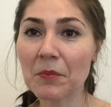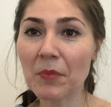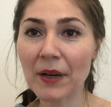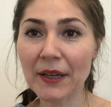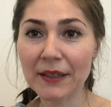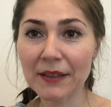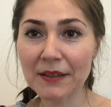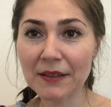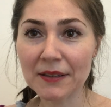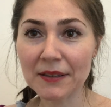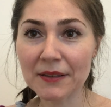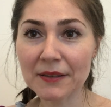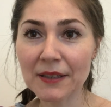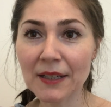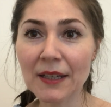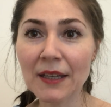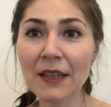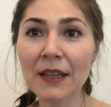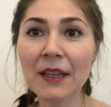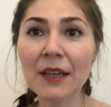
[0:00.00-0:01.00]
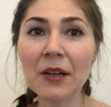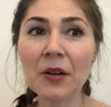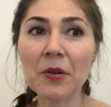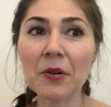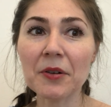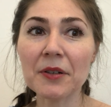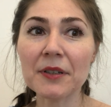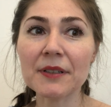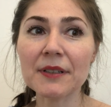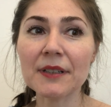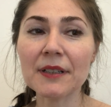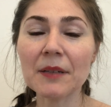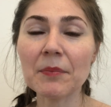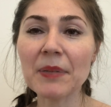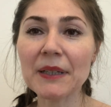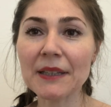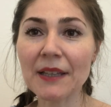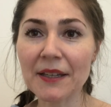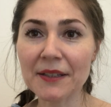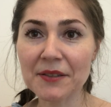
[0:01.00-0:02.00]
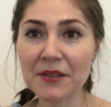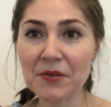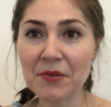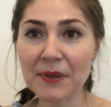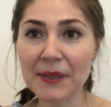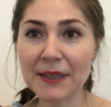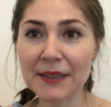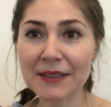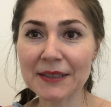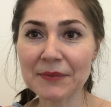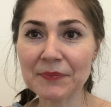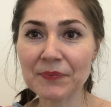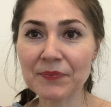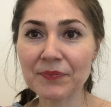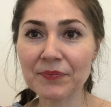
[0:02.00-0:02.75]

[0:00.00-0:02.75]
biker or pedestrian.